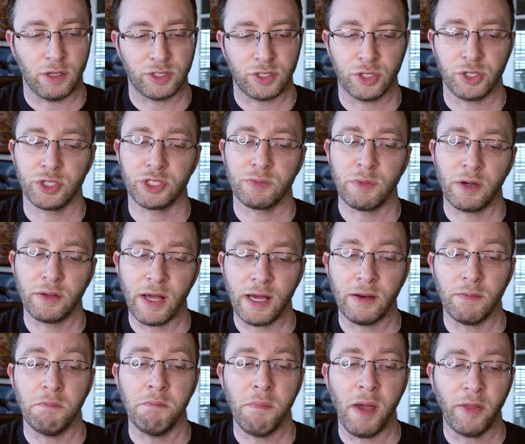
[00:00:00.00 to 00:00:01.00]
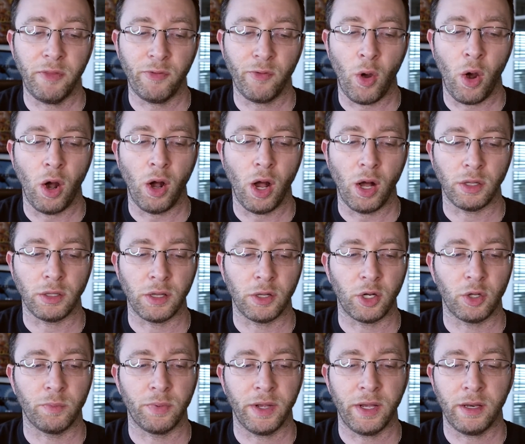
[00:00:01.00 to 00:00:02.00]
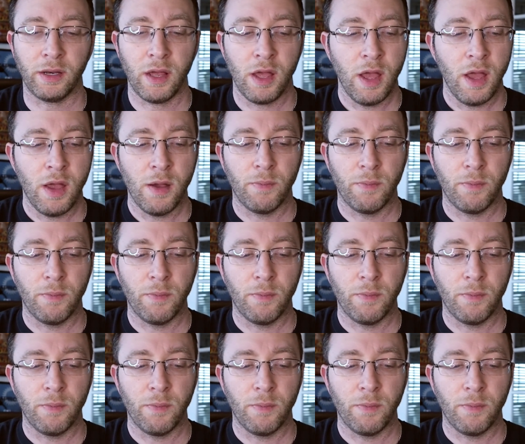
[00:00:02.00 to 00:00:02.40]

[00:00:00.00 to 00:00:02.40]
So you smell that menthol a little bit,